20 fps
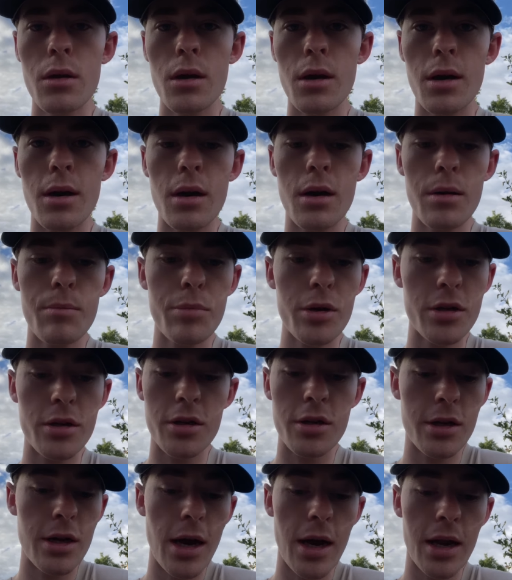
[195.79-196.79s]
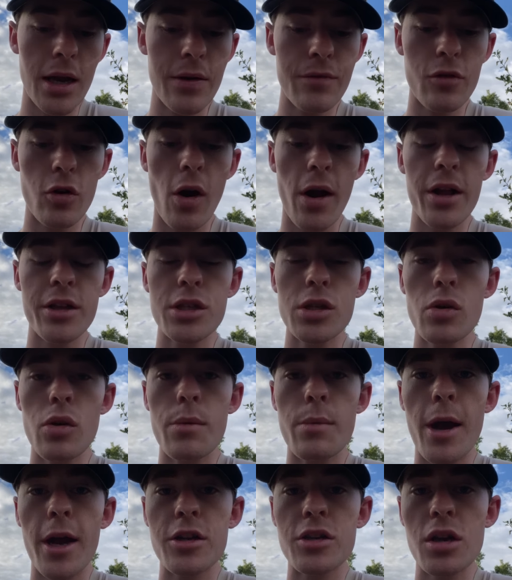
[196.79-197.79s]
But you got to give credit to New
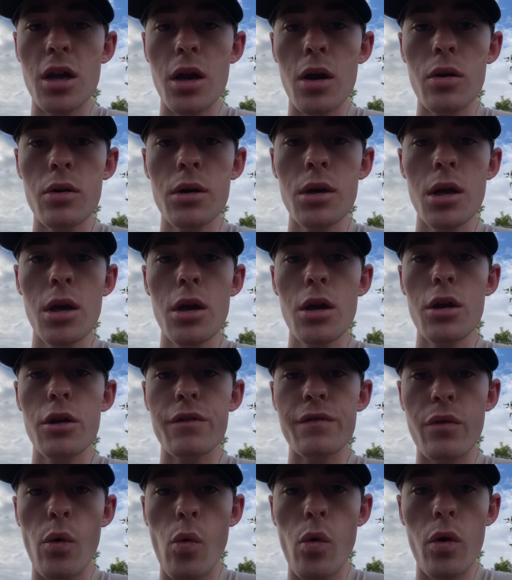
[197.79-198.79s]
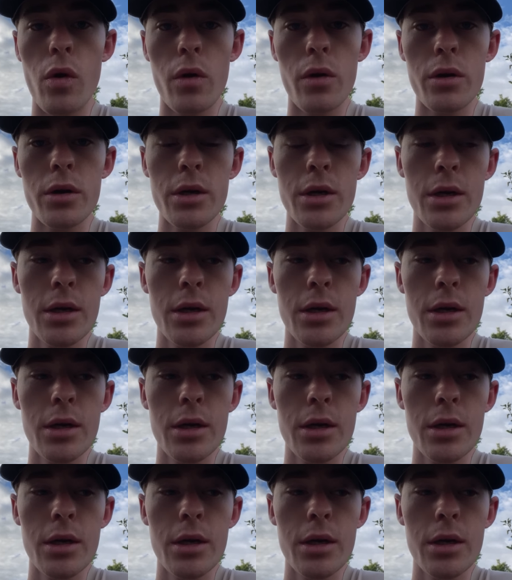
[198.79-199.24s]
Mexico for